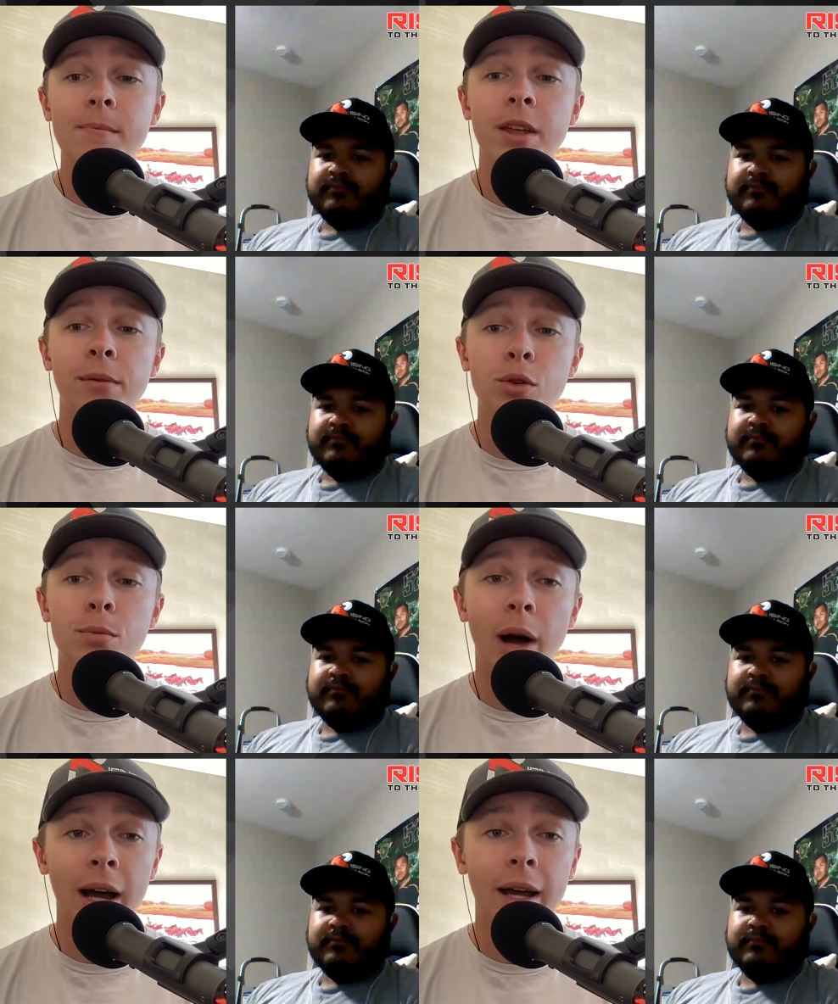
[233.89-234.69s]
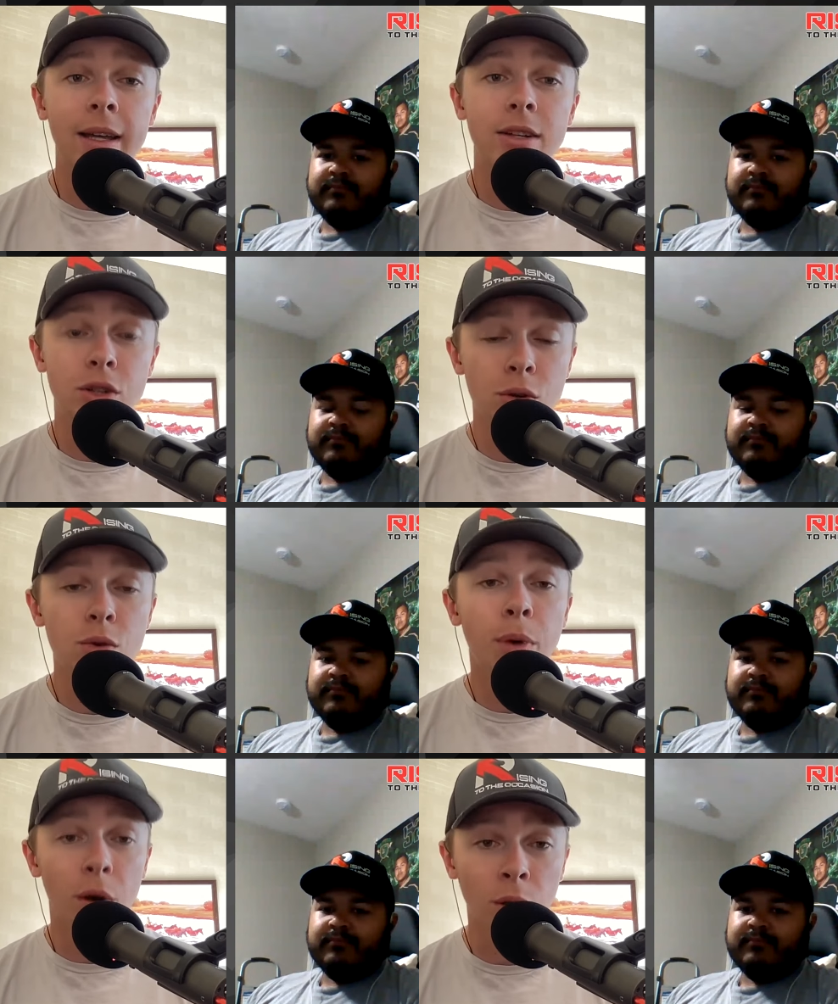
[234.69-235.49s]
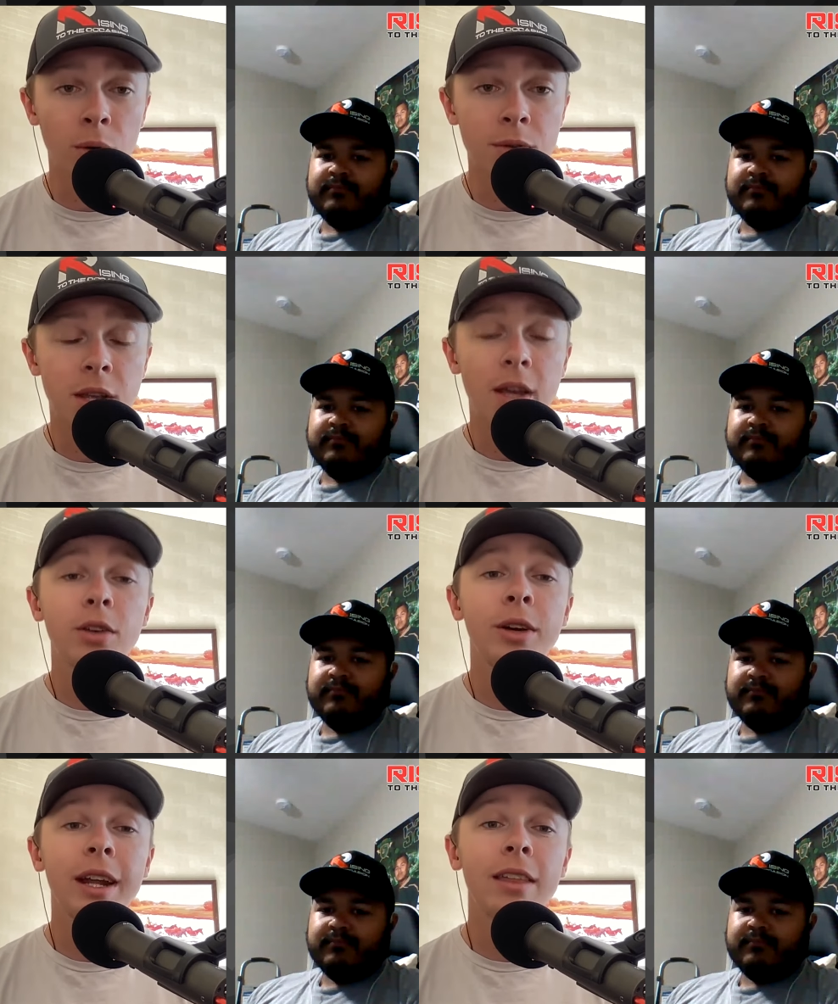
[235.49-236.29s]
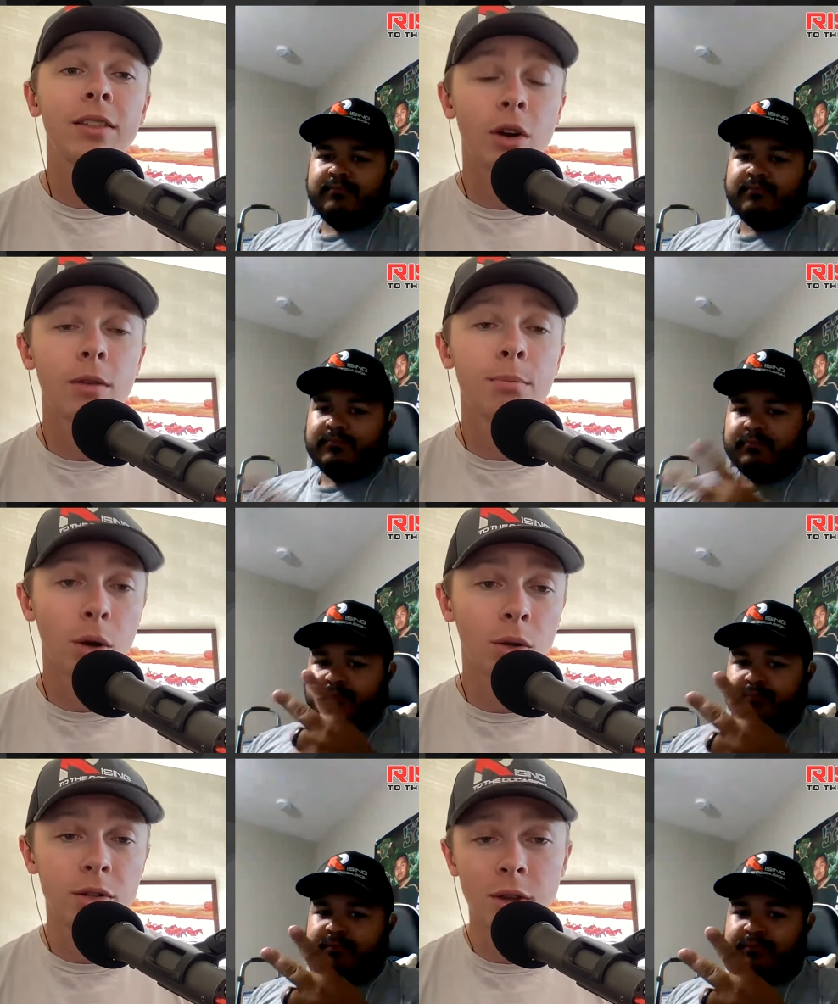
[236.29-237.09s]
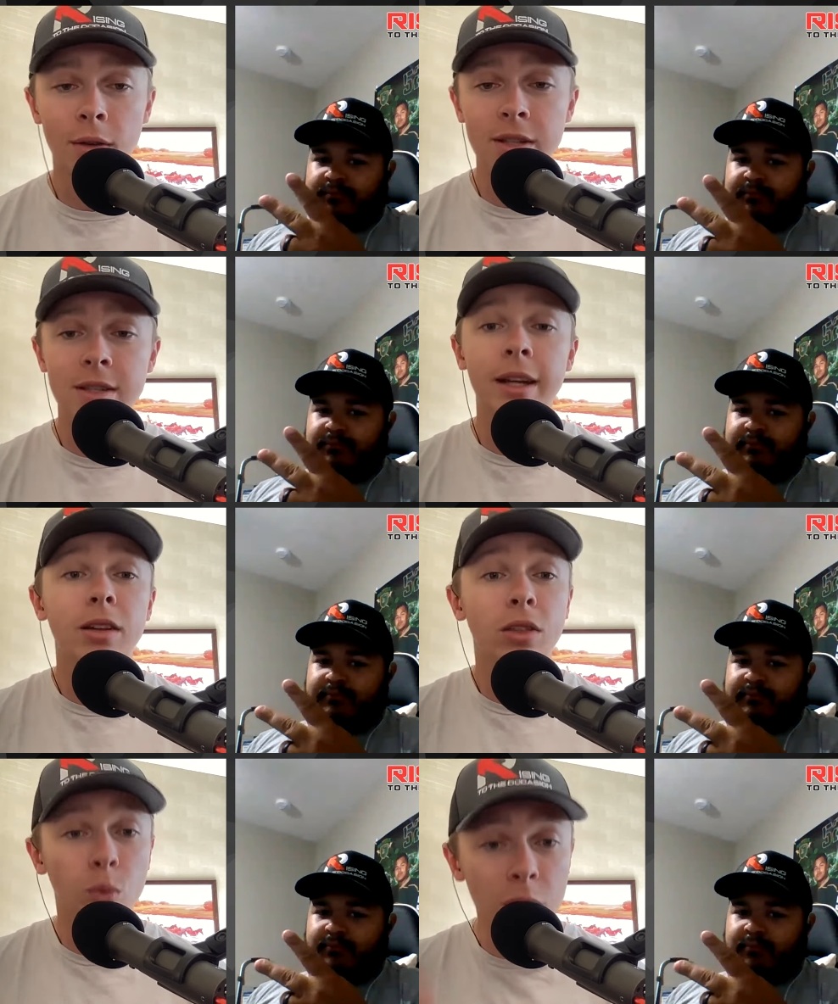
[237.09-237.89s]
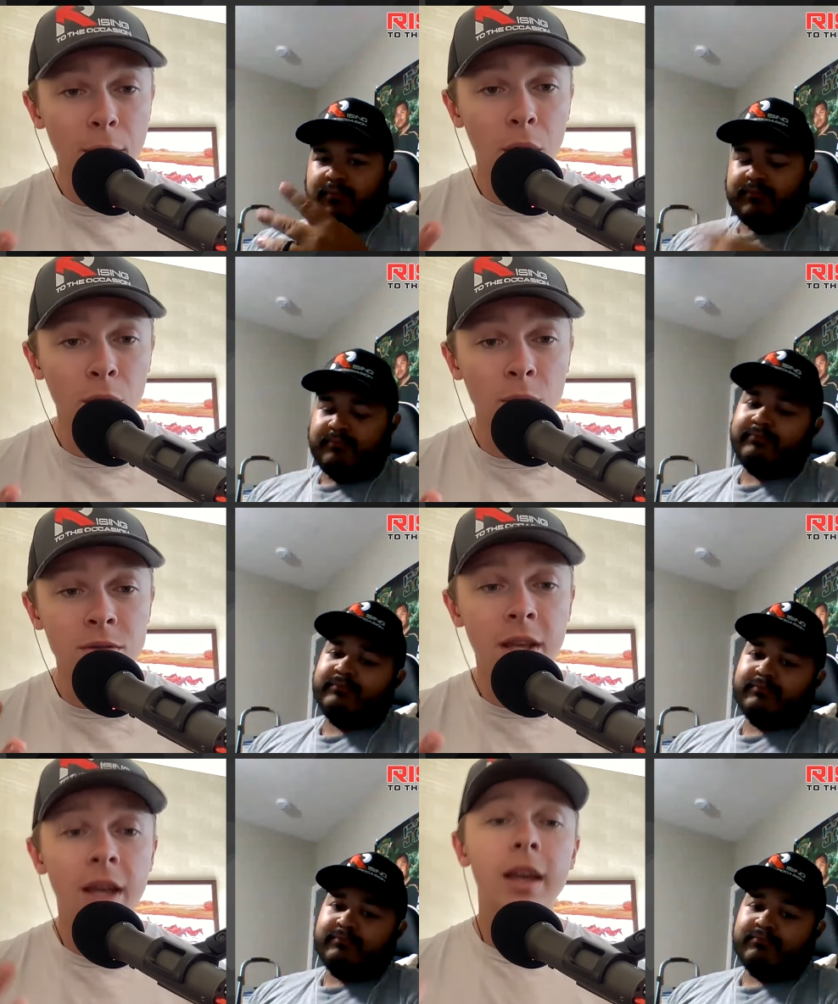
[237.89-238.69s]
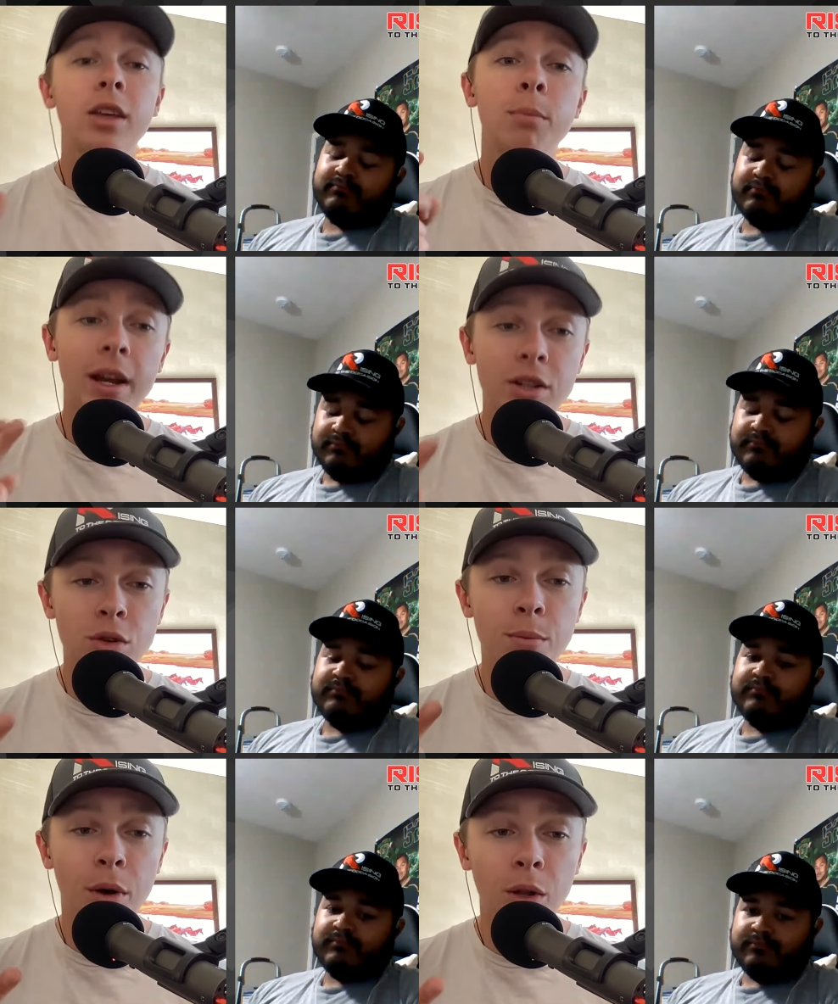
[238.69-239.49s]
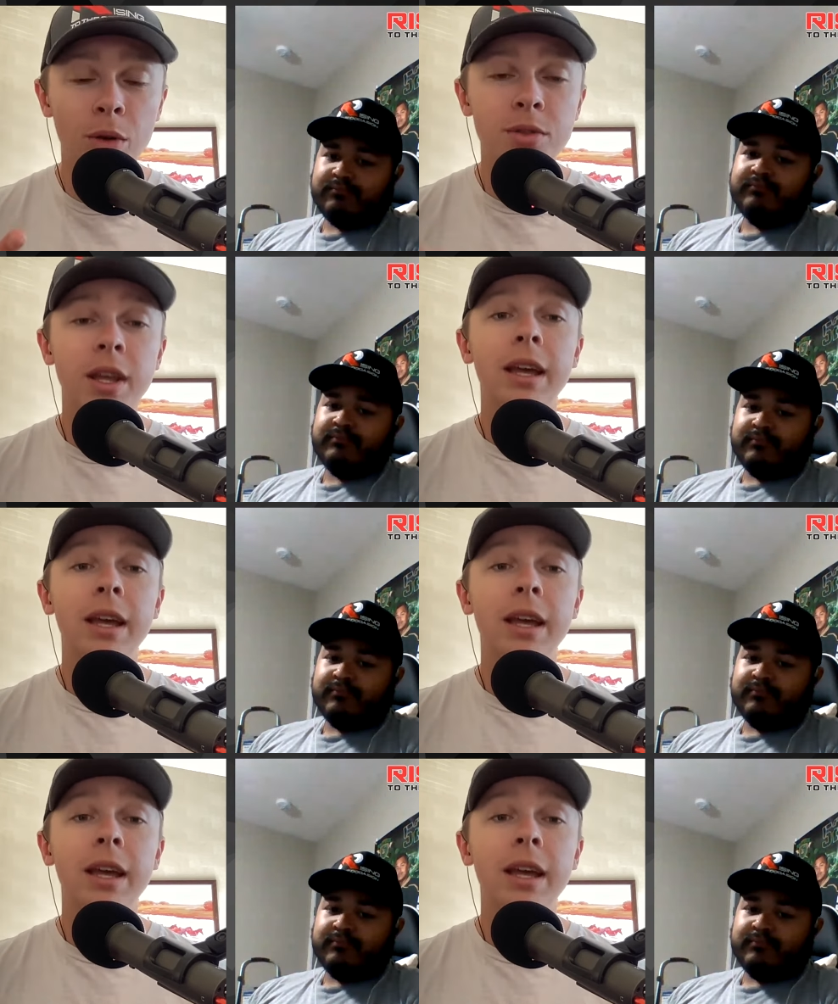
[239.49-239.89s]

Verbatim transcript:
Speaker 1: If you buy two polos, you'll get a third polo. So you have to select three polos. You buy two polos